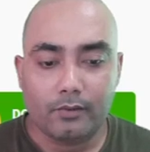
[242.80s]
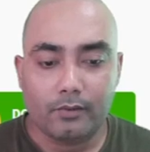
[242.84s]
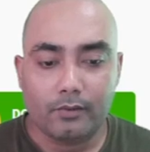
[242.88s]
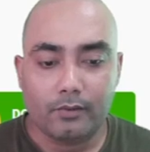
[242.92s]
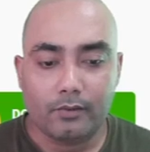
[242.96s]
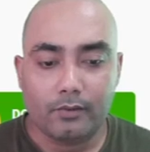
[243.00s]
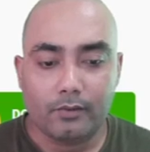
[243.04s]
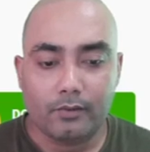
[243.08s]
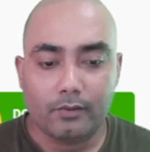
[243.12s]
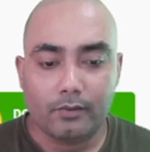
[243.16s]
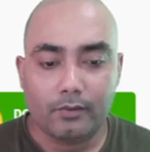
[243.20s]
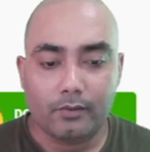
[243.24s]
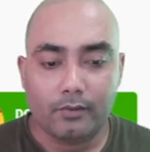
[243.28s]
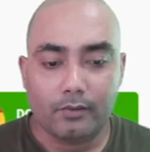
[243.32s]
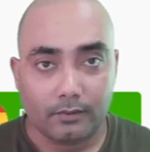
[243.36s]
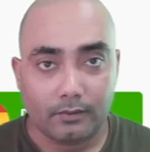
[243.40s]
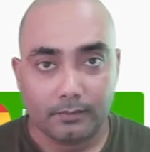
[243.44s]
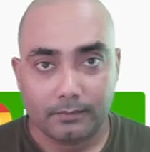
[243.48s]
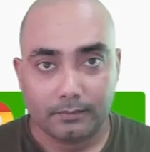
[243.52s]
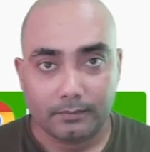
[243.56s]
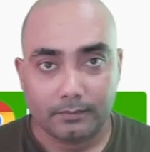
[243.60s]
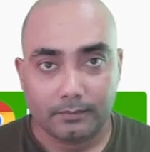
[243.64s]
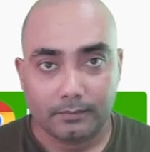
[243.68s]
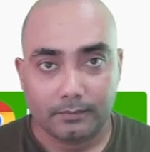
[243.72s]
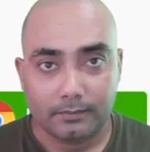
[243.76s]
to your
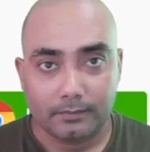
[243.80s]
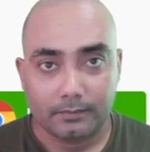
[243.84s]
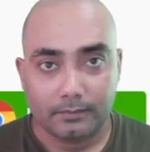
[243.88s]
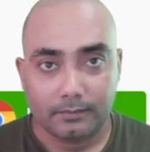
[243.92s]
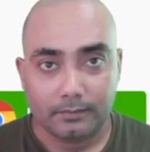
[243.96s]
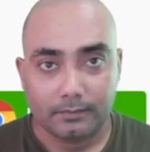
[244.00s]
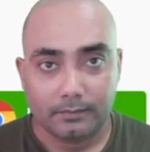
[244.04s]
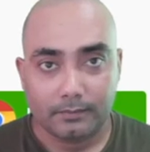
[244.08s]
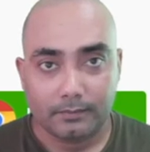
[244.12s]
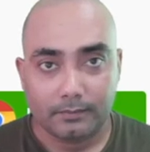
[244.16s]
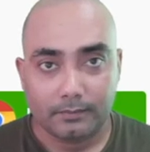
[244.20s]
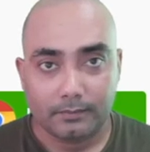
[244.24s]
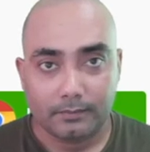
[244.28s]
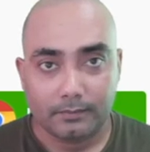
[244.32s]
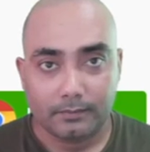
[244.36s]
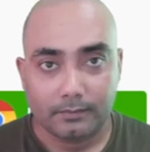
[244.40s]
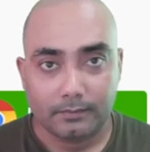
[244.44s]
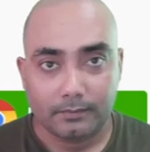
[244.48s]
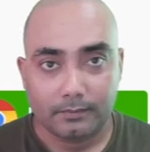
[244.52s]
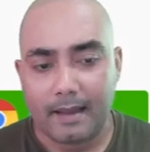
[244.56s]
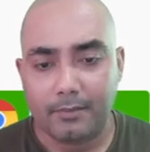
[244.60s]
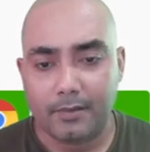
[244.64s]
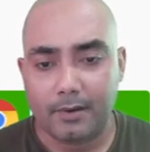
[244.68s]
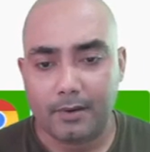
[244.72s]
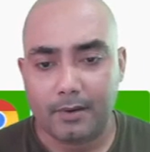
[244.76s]

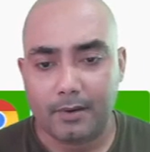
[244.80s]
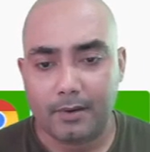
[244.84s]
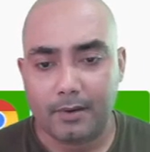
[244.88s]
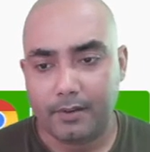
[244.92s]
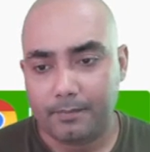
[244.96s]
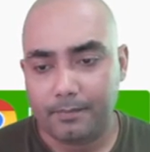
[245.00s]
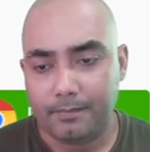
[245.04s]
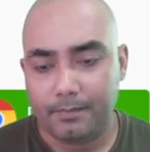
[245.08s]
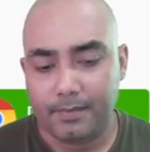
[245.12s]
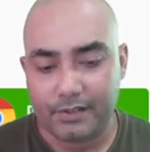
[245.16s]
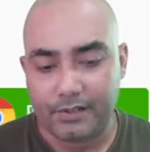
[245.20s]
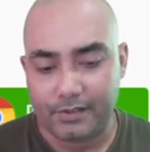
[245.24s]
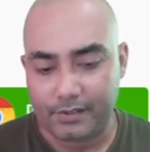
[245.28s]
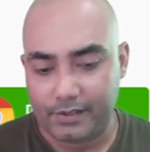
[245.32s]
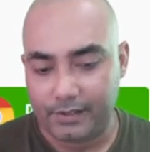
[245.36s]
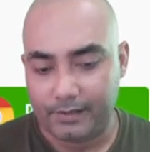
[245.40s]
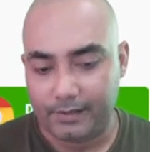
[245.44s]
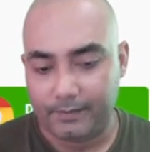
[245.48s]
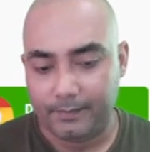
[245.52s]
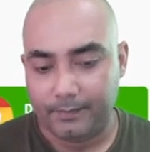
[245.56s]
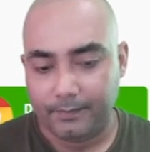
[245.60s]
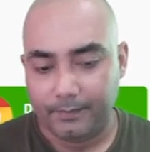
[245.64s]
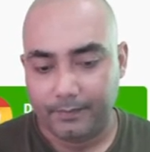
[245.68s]
laptop or PC.